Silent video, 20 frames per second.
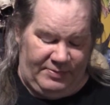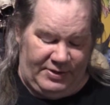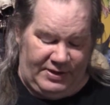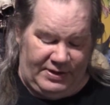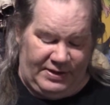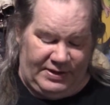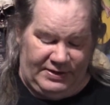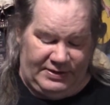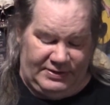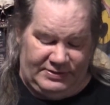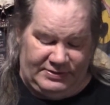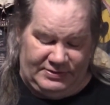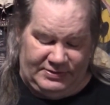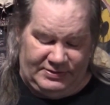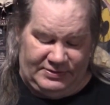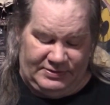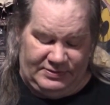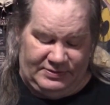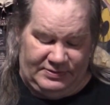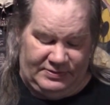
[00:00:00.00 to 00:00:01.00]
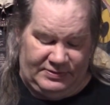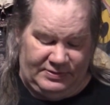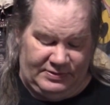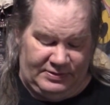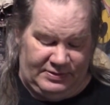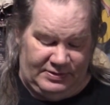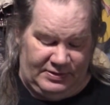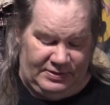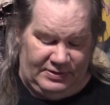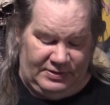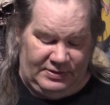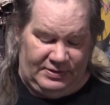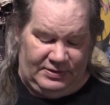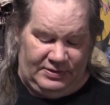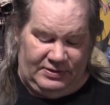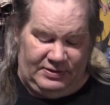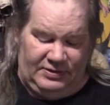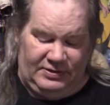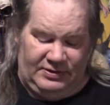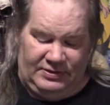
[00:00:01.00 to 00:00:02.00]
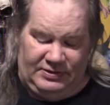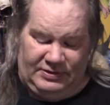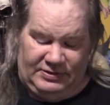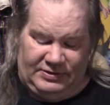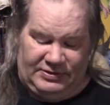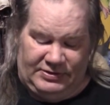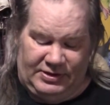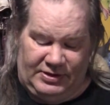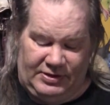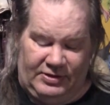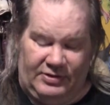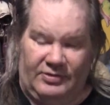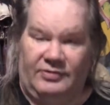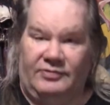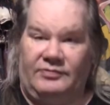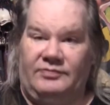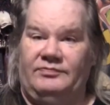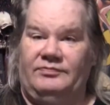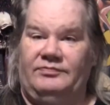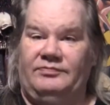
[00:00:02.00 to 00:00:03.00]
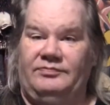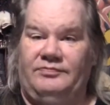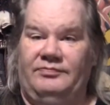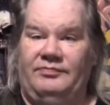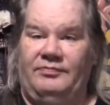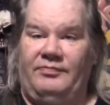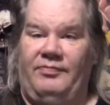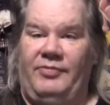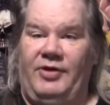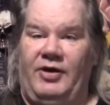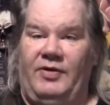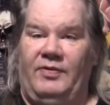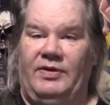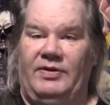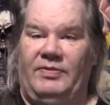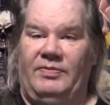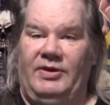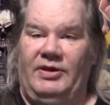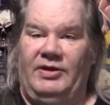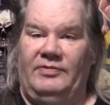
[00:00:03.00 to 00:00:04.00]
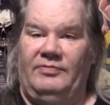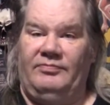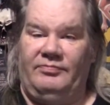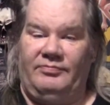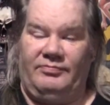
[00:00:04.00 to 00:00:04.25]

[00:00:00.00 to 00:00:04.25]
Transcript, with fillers: buys. So bear with me.